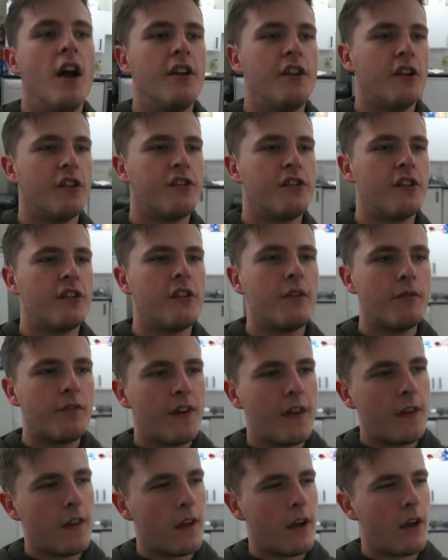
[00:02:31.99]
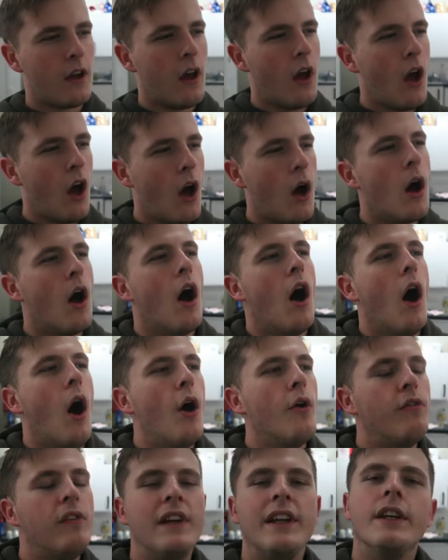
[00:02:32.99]
just something that
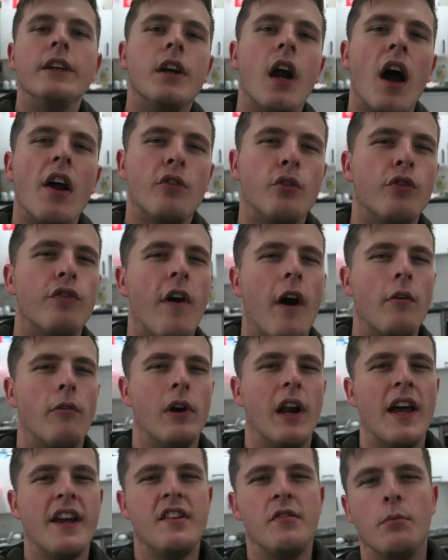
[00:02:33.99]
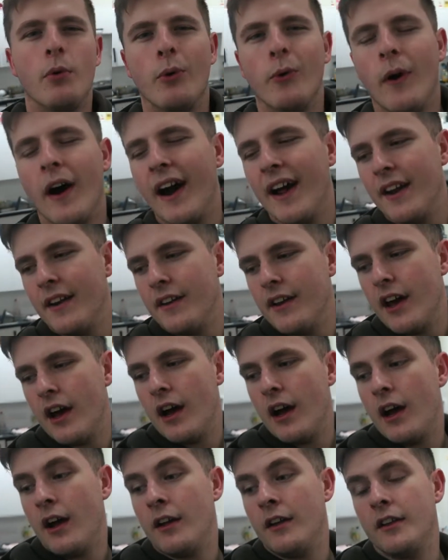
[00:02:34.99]
hopefully you guys will find relatable and
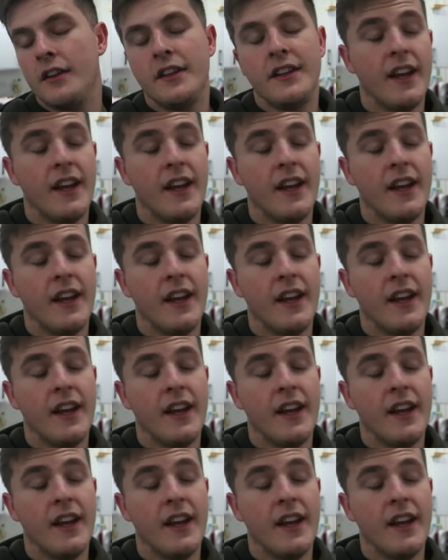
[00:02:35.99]
uh,